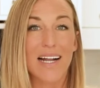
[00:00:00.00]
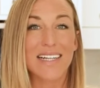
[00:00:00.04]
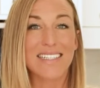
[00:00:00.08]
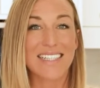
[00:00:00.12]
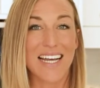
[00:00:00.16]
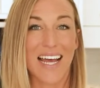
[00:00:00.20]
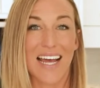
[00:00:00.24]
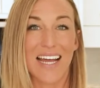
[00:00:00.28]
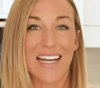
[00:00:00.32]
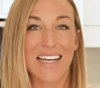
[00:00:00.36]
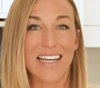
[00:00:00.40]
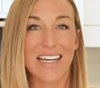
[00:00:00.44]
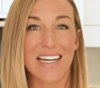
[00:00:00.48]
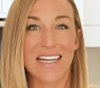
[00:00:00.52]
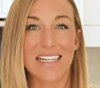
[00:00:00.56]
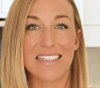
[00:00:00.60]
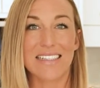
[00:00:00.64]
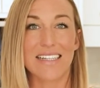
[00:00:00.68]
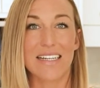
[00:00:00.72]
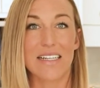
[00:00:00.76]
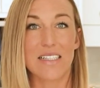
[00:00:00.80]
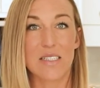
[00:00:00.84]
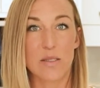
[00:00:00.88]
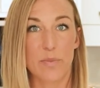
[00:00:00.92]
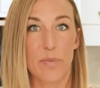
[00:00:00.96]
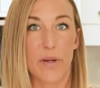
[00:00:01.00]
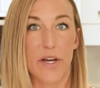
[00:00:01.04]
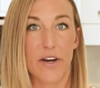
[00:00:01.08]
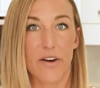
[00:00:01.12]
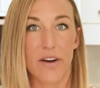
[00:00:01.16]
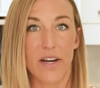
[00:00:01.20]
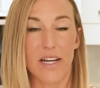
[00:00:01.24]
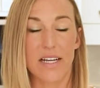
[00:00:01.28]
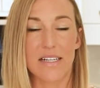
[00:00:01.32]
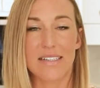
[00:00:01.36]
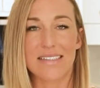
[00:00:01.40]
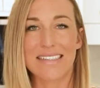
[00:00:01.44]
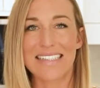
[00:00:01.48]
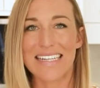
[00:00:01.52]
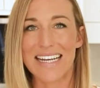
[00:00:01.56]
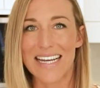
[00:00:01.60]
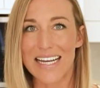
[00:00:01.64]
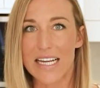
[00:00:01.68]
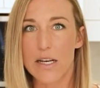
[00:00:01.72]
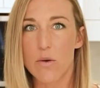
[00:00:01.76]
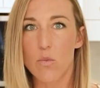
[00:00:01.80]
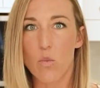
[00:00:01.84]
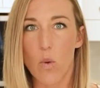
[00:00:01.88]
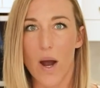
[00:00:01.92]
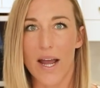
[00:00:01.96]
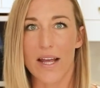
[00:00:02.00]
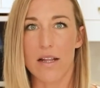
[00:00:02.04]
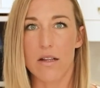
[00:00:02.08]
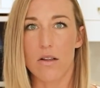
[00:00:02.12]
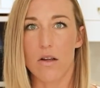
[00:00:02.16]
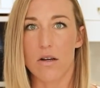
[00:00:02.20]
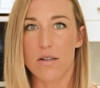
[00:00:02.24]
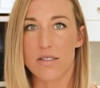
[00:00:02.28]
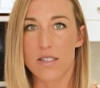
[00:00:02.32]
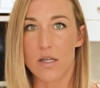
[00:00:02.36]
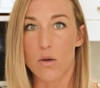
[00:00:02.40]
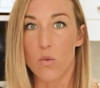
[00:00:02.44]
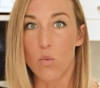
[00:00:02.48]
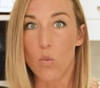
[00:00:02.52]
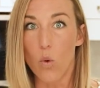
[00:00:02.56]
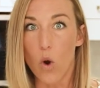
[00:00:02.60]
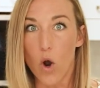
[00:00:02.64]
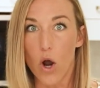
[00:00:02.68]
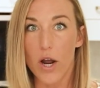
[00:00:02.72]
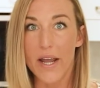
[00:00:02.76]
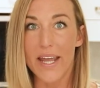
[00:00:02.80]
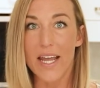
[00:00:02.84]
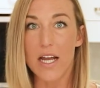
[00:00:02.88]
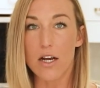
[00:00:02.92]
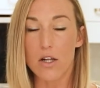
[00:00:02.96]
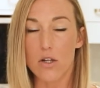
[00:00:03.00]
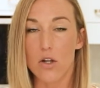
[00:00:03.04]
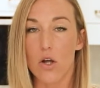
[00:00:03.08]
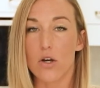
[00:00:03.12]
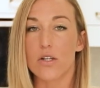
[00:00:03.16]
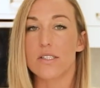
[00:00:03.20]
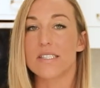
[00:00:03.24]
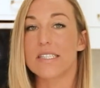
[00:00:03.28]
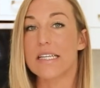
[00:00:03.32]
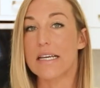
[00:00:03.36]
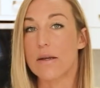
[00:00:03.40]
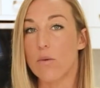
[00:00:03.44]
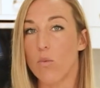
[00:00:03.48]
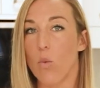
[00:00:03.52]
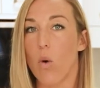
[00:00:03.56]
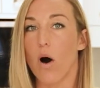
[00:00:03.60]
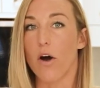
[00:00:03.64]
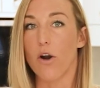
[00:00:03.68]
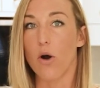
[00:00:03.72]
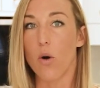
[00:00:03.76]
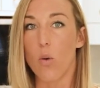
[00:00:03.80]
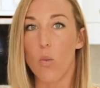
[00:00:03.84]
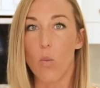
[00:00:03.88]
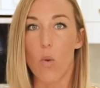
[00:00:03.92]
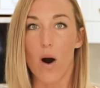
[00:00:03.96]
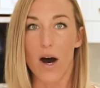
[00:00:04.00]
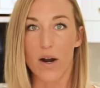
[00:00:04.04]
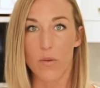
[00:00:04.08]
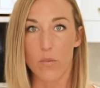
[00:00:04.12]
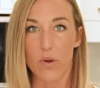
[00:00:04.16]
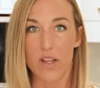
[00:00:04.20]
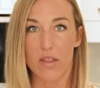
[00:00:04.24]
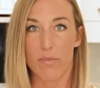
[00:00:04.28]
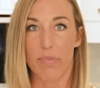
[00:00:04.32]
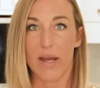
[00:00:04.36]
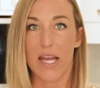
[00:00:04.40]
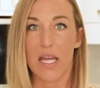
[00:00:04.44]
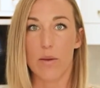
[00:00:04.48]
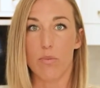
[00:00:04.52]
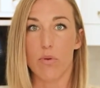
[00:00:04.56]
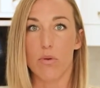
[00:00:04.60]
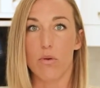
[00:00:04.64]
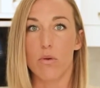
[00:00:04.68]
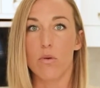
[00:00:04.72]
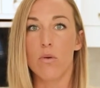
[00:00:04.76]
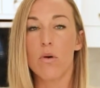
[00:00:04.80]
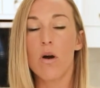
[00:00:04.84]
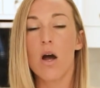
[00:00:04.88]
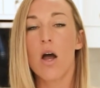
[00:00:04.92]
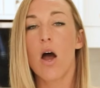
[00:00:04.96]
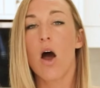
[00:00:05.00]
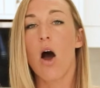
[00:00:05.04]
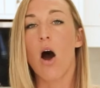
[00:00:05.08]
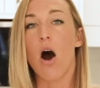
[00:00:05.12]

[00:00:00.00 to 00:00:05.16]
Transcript: 10 years experience in weight loss and working closely one-on-one with people,